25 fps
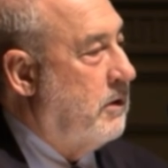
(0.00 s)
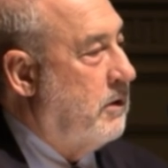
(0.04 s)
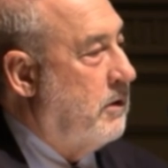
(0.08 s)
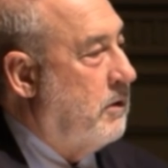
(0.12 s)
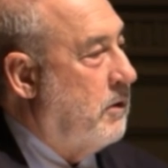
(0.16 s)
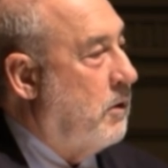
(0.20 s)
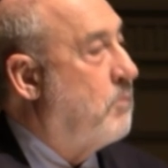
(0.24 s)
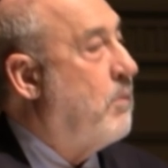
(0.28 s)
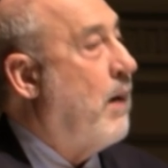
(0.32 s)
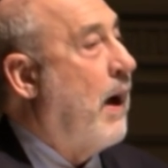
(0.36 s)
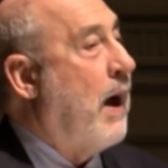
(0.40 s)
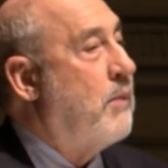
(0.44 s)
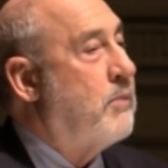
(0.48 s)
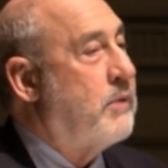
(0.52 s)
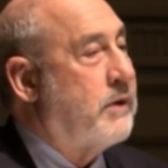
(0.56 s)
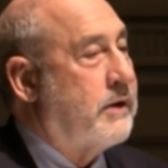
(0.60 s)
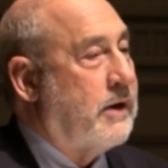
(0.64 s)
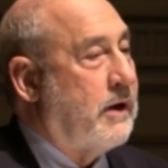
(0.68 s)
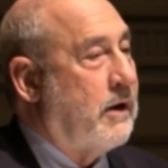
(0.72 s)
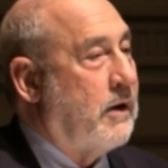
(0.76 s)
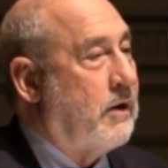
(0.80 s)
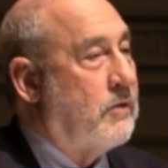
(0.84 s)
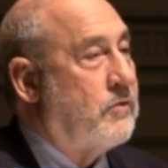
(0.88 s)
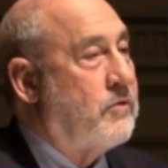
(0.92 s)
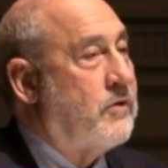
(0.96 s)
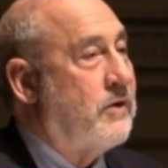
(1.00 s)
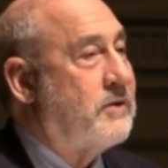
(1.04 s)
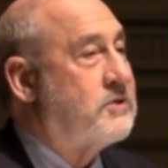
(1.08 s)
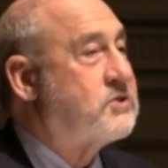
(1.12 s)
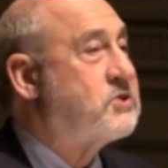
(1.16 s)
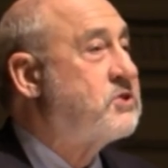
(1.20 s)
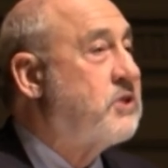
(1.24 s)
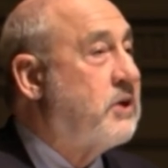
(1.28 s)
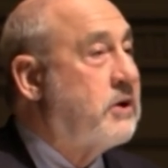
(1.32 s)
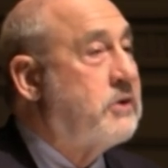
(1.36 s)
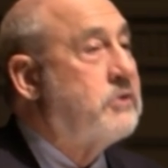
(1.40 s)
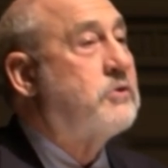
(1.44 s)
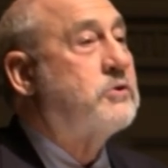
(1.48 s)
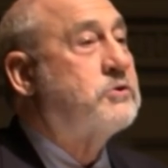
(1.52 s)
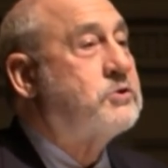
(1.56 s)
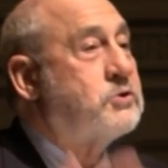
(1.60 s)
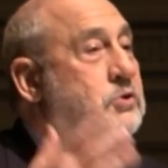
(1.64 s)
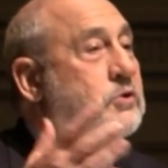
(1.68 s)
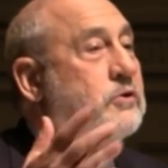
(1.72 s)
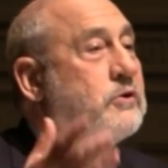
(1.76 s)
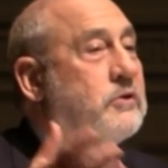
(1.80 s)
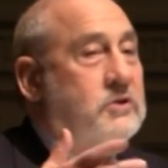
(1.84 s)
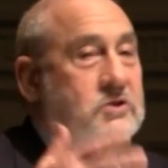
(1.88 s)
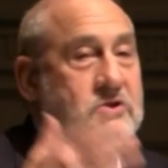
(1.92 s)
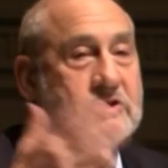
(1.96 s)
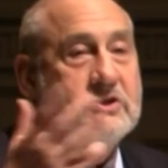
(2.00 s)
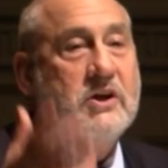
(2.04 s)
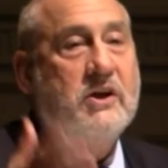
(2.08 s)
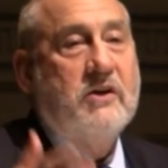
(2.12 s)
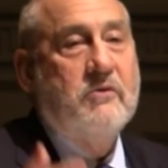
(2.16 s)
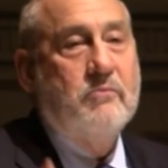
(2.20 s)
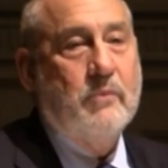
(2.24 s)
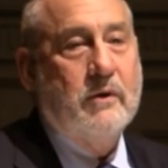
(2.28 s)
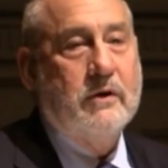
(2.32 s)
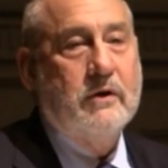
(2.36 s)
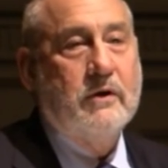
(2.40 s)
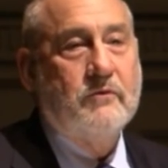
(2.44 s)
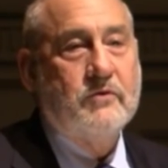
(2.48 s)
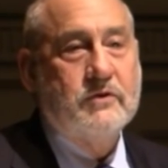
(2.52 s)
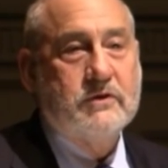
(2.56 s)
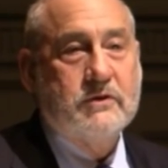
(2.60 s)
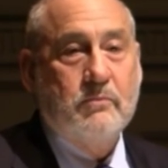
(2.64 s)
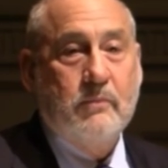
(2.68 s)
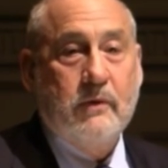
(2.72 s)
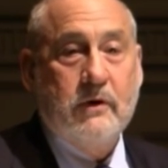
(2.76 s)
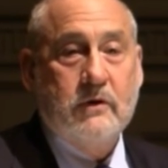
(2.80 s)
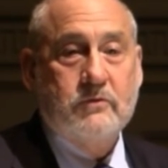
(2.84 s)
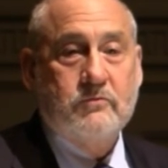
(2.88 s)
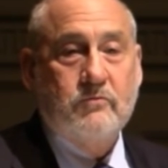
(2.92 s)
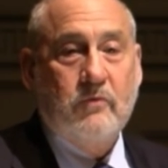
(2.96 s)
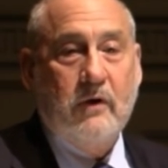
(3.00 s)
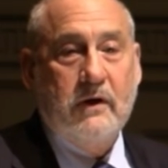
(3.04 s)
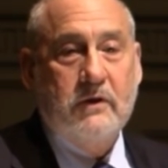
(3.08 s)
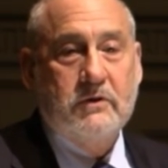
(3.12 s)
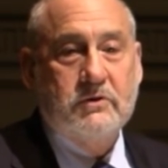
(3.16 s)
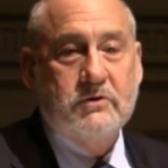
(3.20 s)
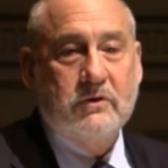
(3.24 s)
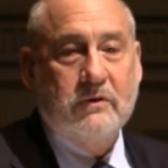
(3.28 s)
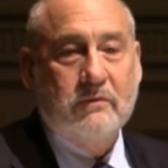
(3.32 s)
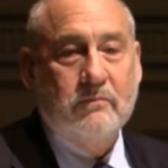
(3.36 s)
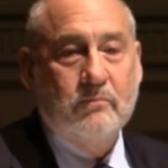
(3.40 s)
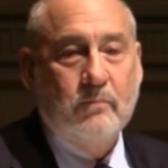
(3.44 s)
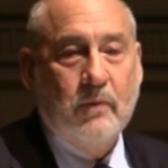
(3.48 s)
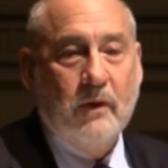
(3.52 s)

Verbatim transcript: Obamacare the signature achievement of his administration.